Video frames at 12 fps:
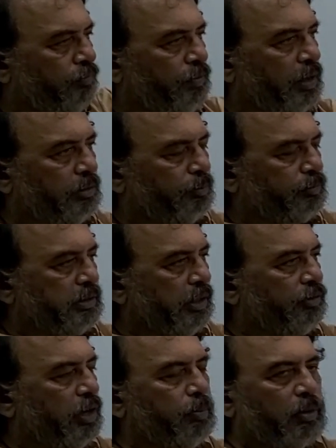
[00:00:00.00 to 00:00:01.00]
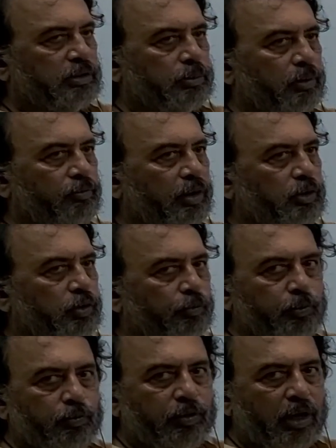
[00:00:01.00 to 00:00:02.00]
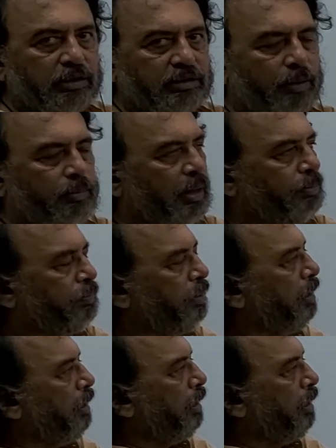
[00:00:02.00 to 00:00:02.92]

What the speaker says: where several possible values of u1 are summed up.